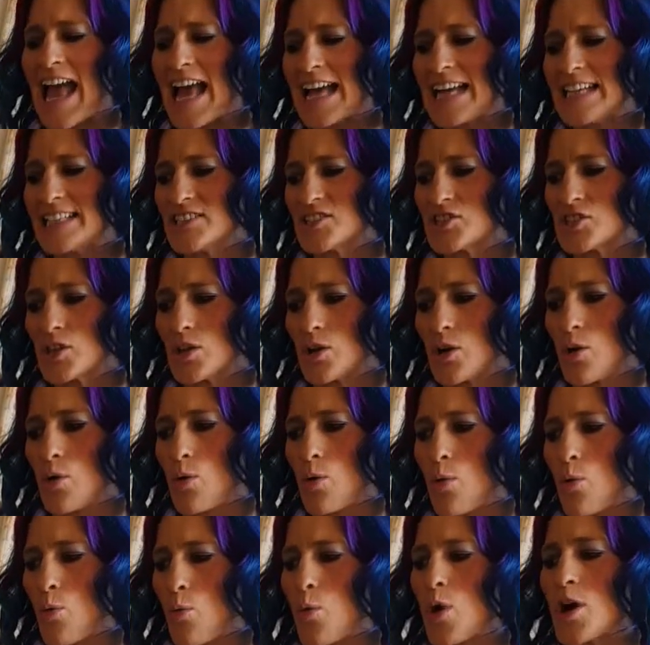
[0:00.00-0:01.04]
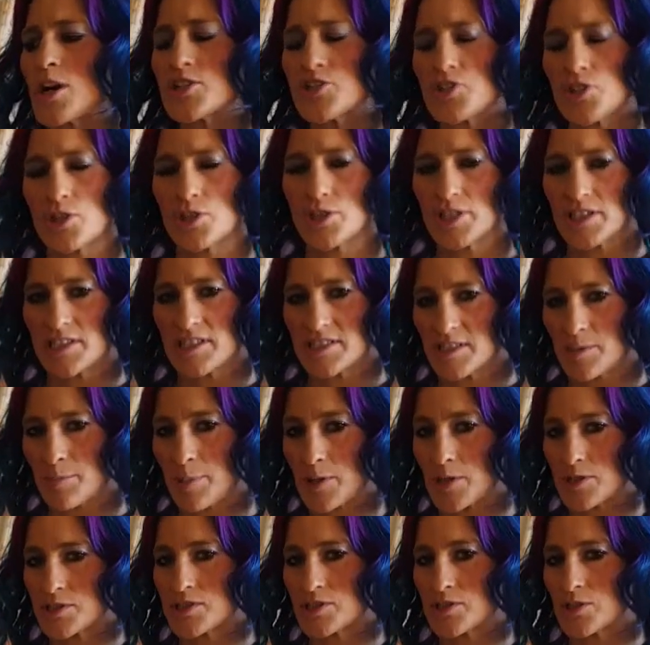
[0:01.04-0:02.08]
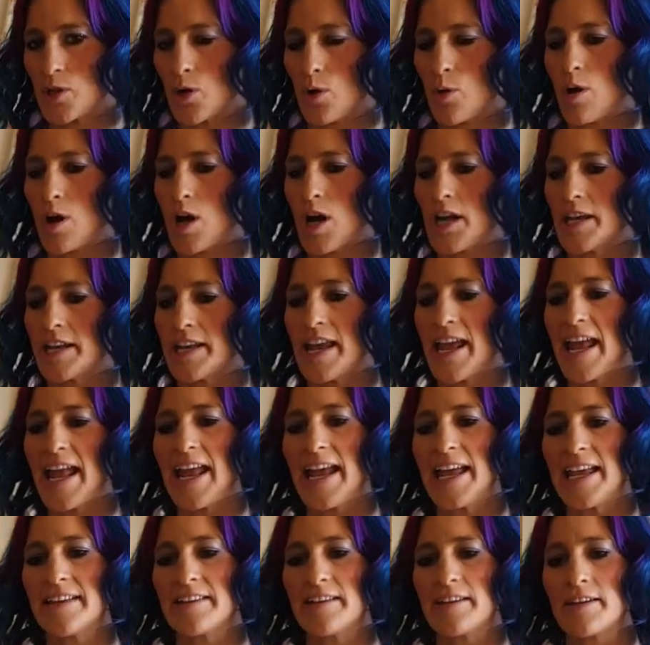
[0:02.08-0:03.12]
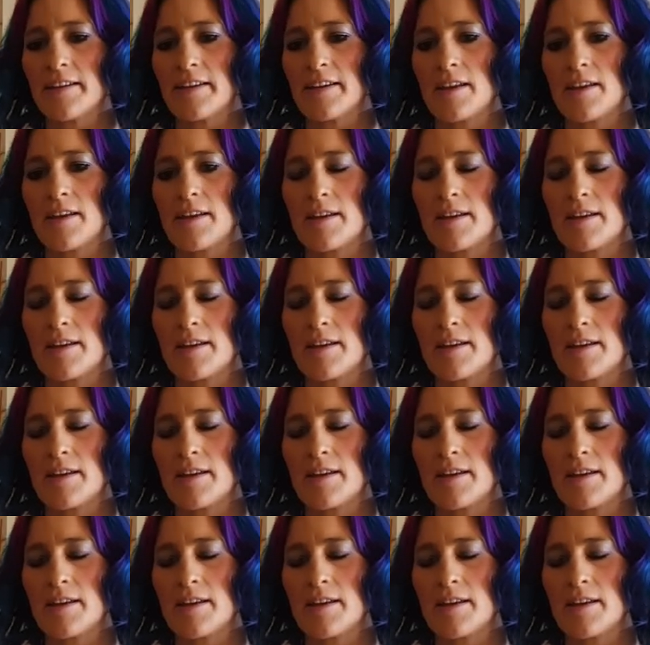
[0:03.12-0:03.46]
And what journey does a person go on? And